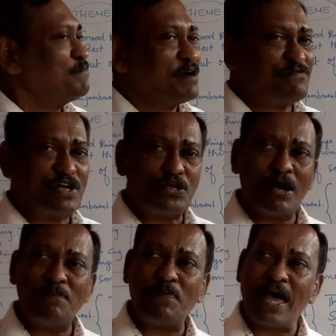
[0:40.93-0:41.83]
But when
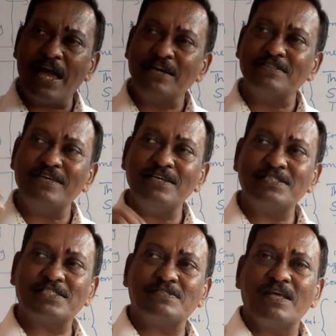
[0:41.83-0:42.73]
you apply
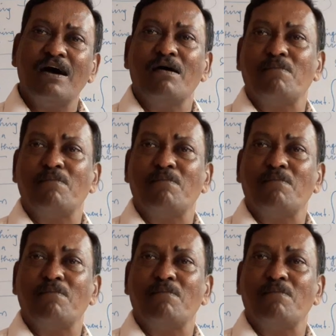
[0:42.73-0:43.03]
these